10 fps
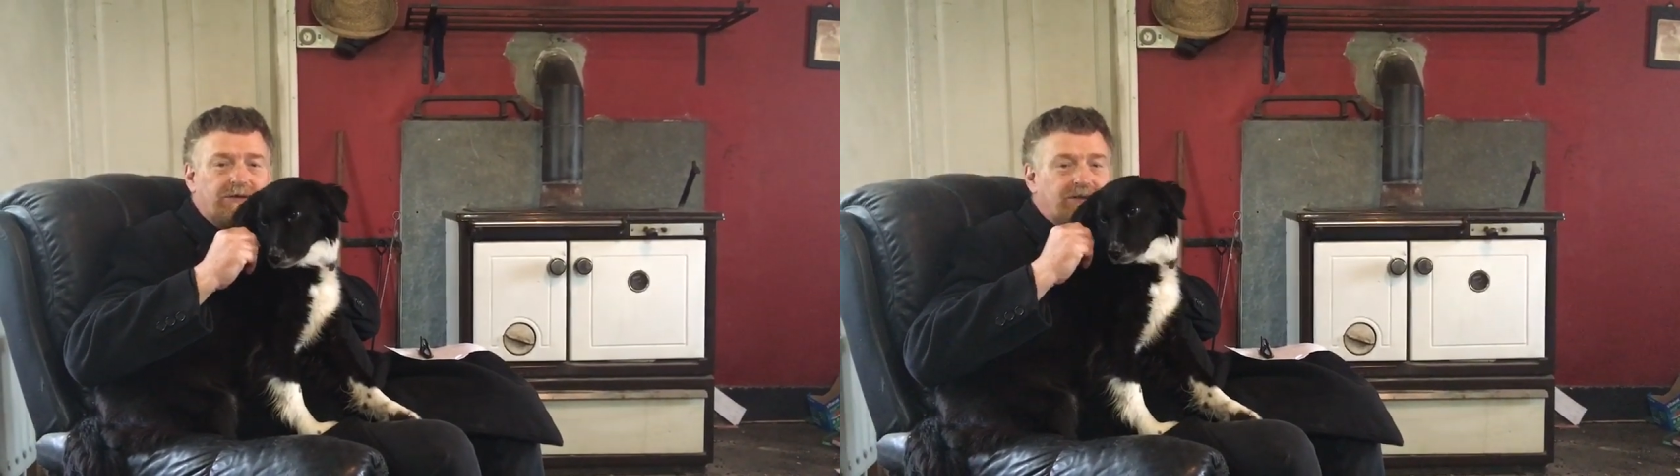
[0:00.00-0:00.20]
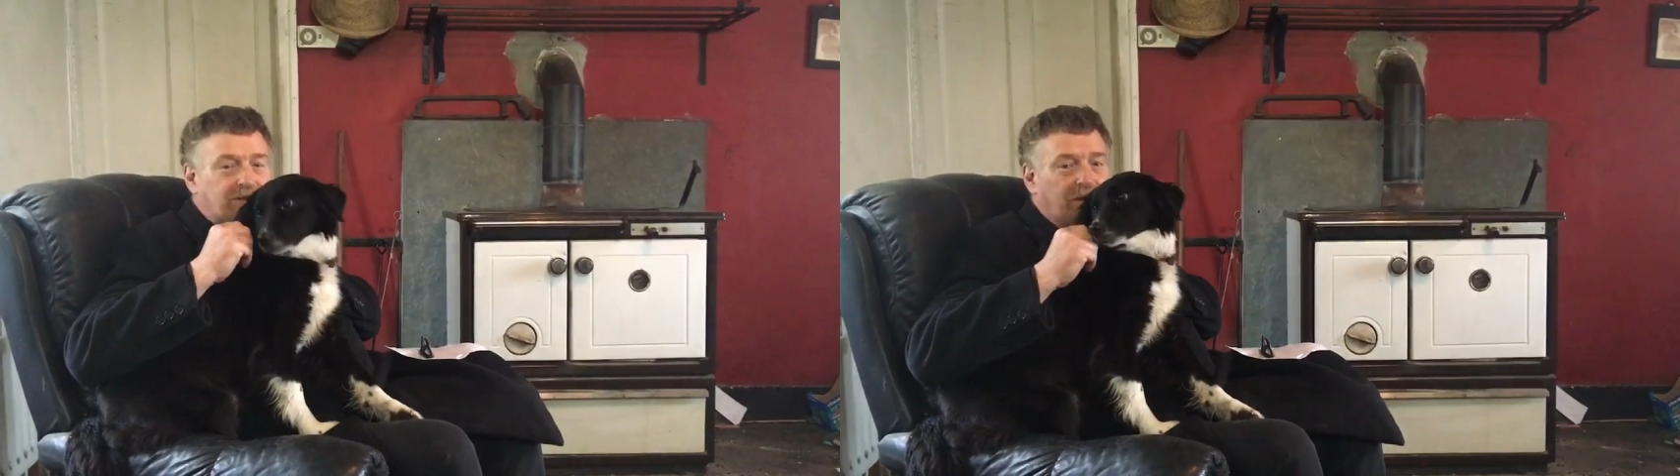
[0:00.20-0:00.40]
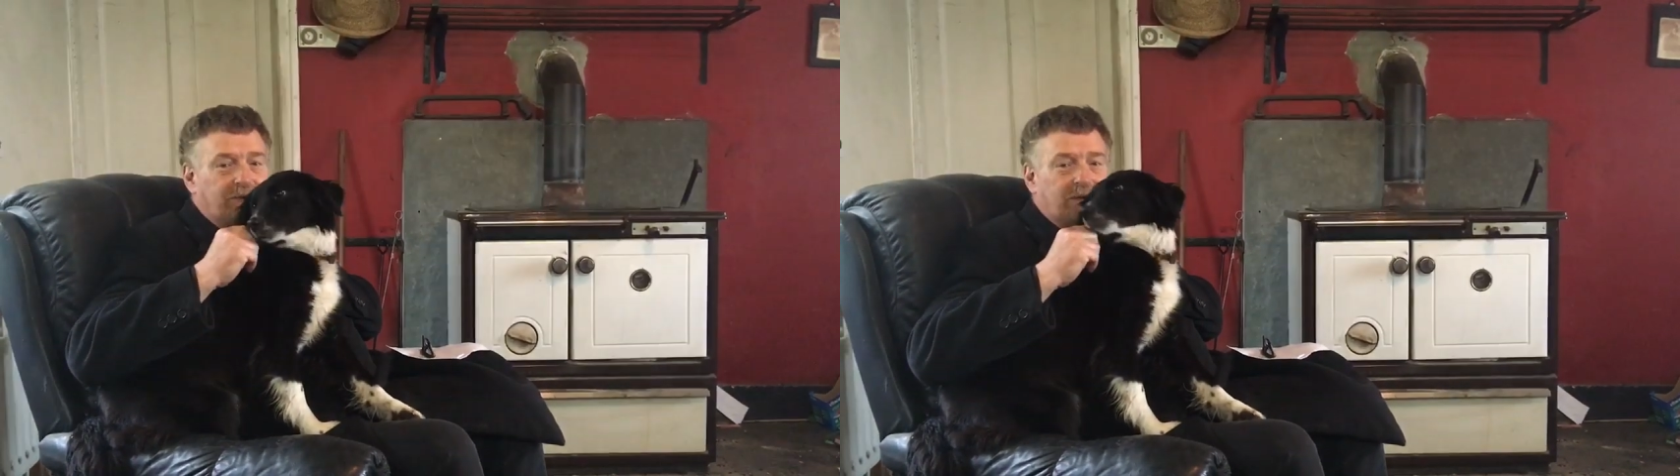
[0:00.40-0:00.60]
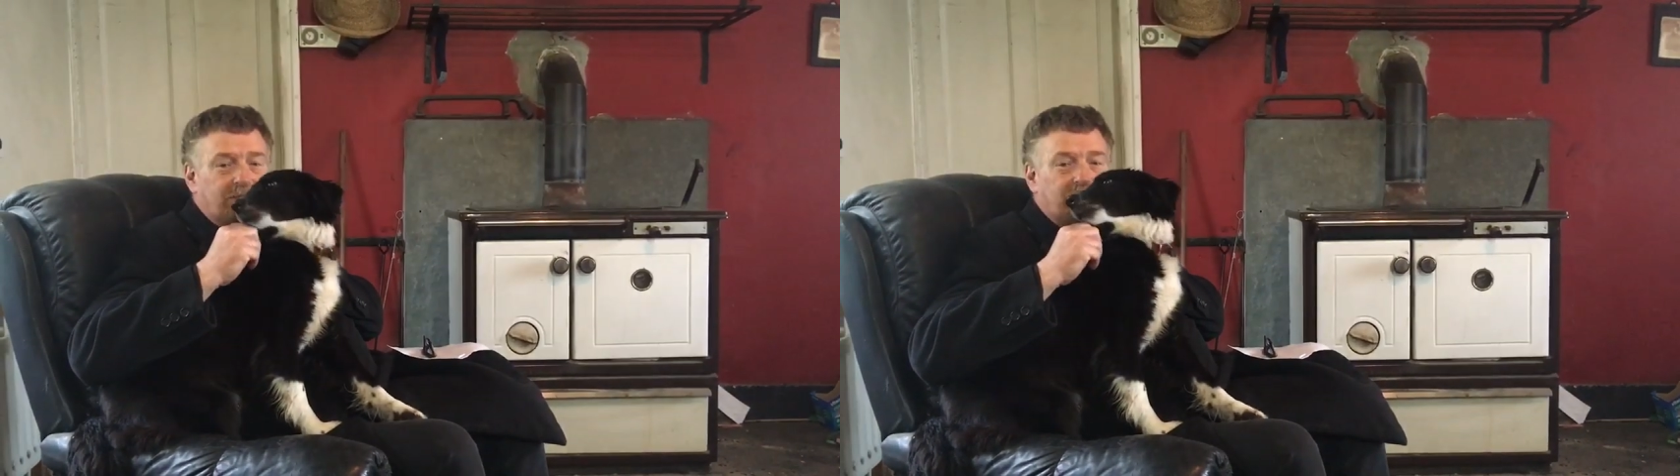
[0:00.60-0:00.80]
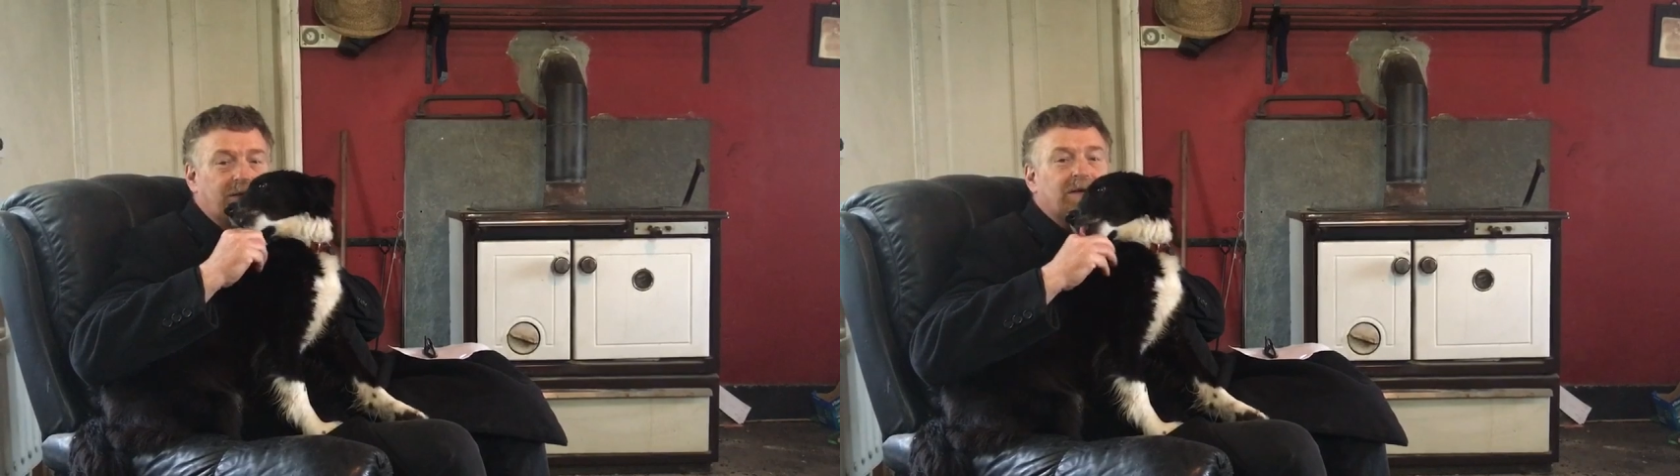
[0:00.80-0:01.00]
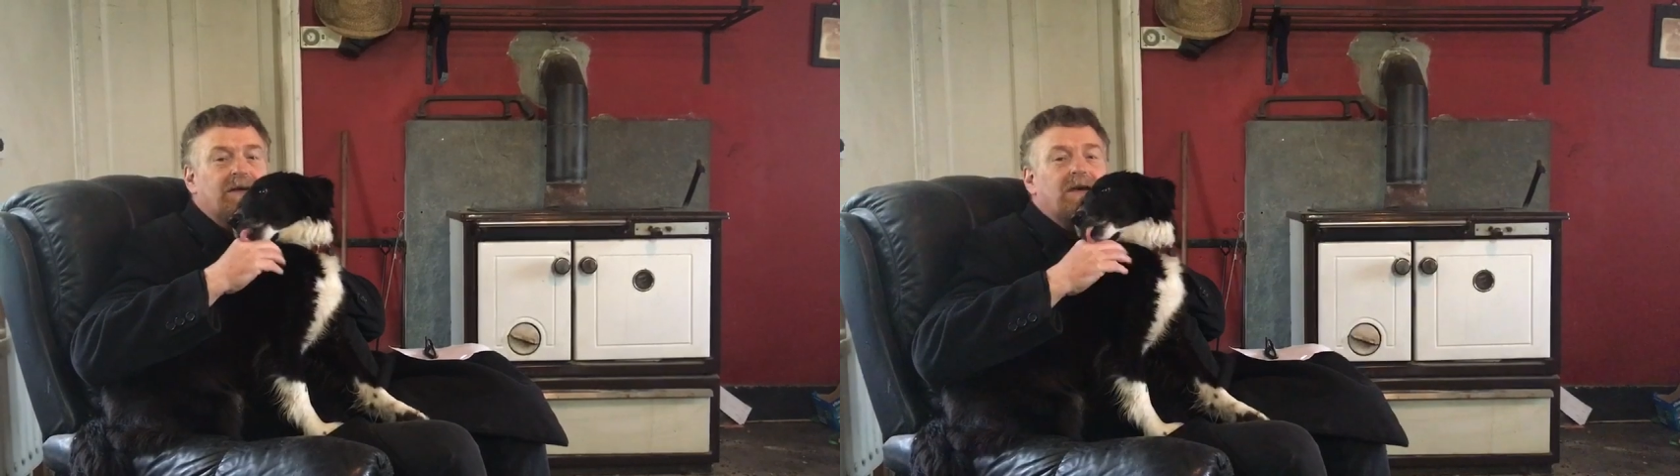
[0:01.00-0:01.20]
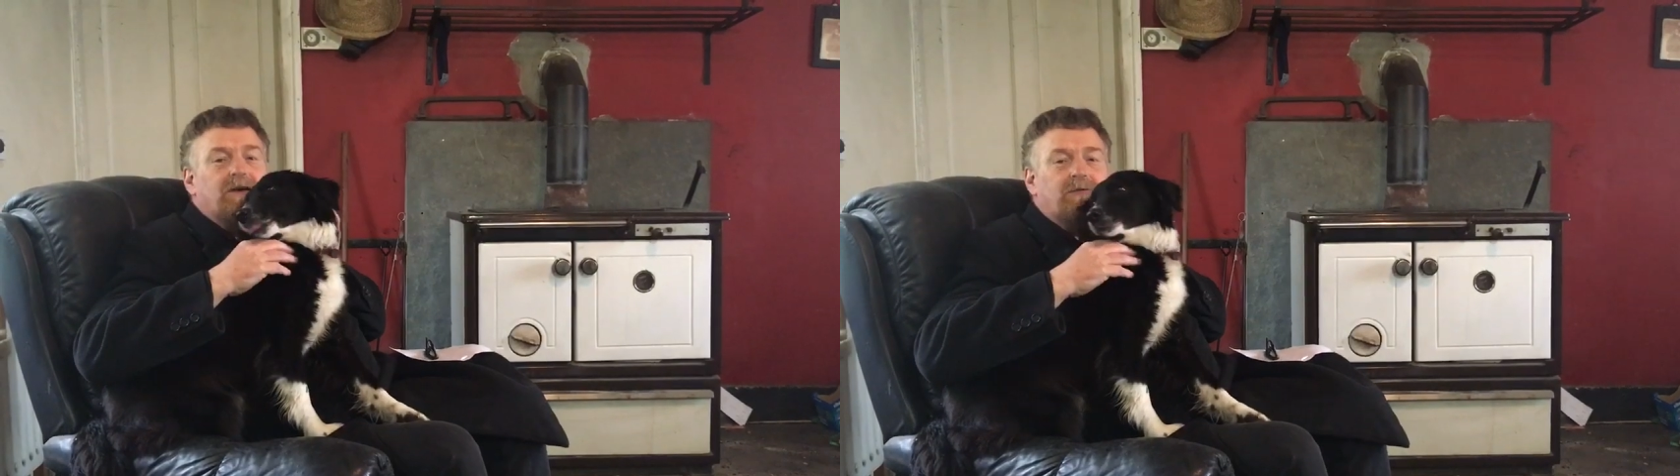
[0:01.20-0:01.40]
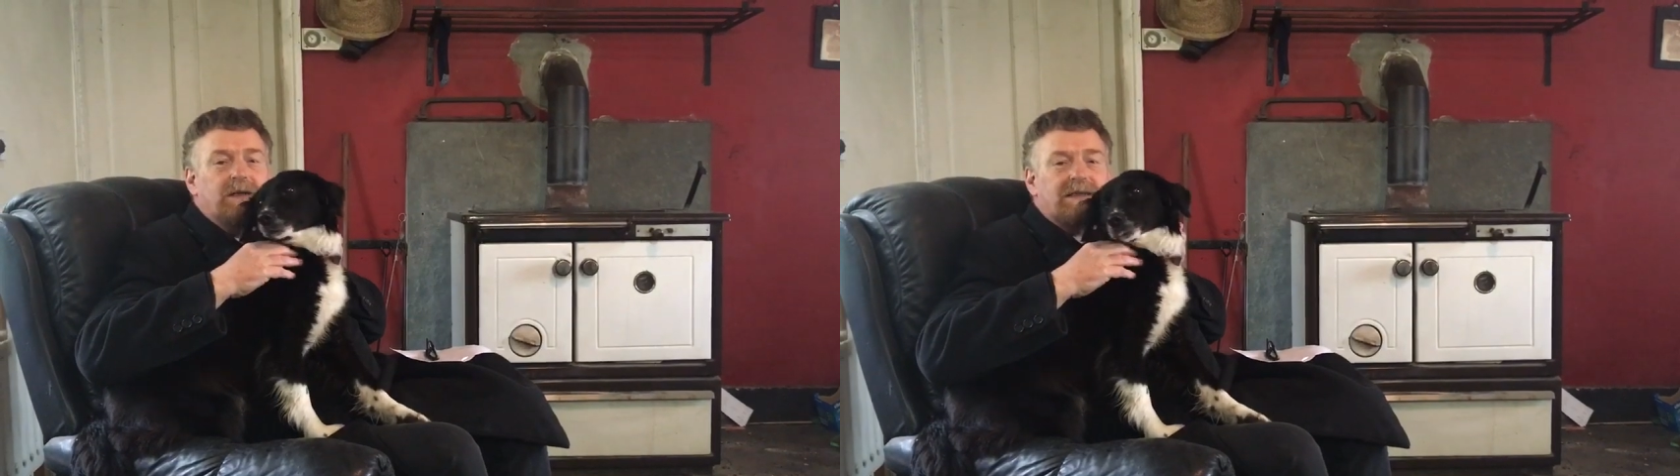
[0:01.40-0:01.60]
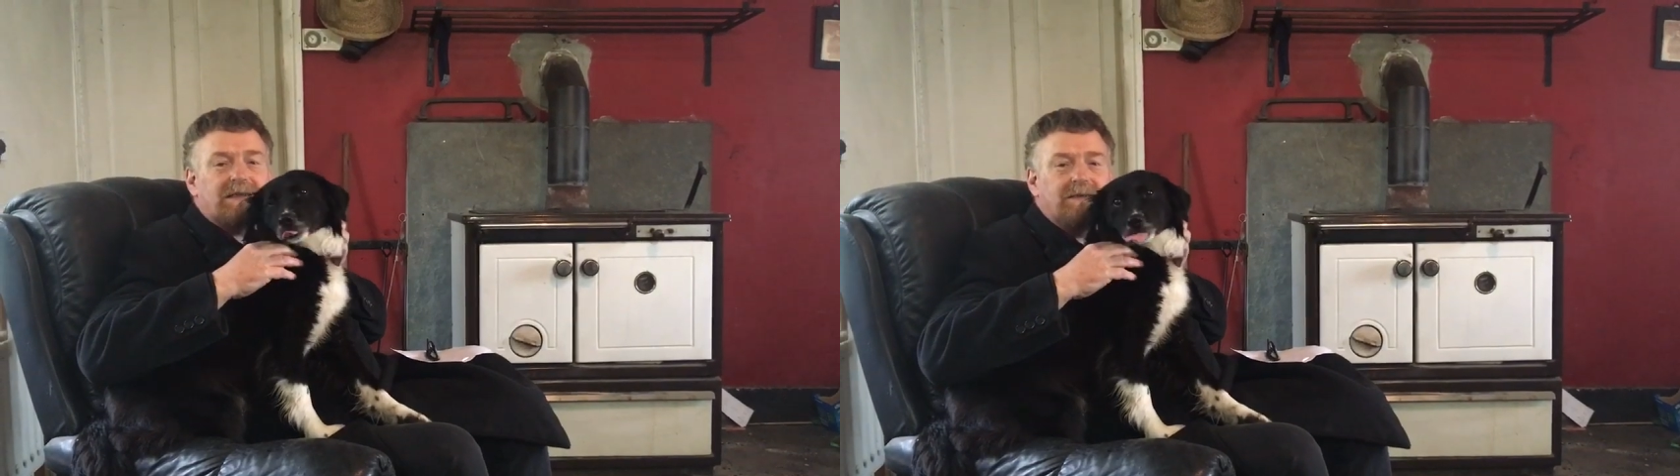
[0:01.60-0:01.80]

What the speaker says: to shout out to.